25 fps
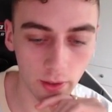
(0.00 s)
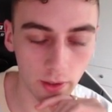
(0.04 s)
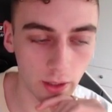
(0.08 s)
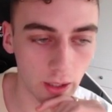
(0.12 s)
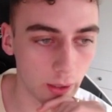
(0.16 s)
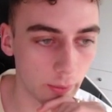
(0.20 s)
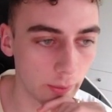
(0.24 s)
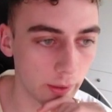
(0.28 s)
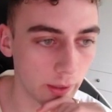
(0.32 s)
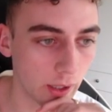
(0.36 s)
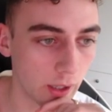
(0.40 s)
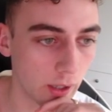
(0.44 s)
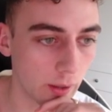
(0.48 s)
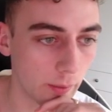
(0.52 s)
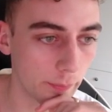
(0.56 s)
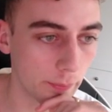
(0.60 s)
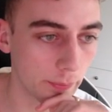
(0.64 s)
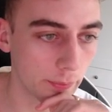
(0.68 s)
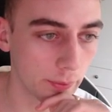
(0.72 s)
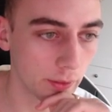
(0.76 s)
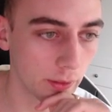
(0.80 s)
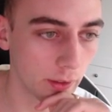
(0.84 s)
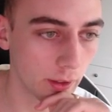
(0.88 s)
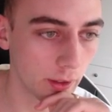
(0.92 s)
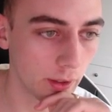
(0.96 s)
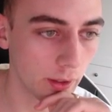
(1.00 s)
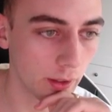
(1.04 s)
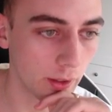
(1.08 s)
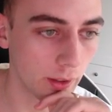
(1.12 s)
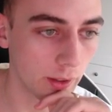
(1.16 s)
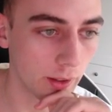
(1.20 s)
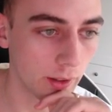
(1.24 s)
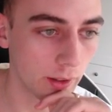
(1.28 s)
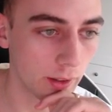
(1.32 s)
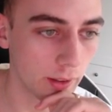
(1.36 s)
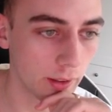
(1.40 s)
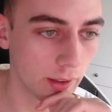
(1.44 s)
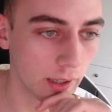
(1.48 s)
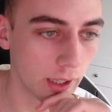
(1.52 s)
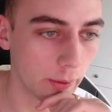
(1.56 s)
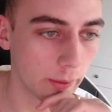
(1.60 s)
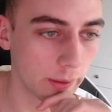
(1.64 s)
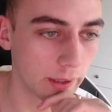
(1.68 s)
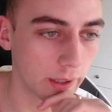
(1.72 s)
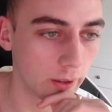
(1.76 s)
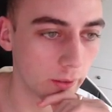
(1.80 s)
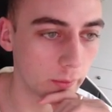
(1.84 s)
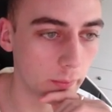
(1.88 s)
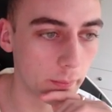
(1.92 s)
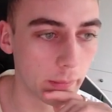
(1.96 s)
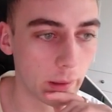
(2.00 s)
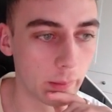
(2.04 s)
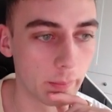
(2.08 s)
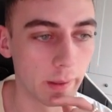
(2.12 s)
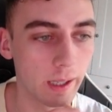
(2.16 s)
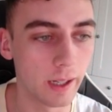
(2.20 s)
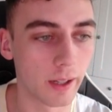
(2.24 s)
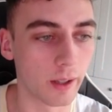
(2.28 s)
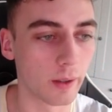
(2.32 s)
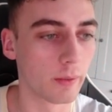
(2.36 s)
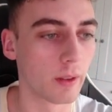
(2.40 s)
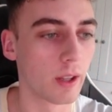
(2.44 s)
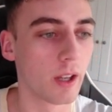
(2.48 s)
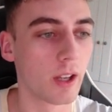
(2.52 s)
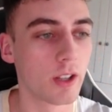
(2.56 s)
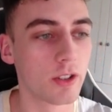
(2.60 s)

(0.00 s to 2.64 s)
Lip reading: there we are, there we go, bit better.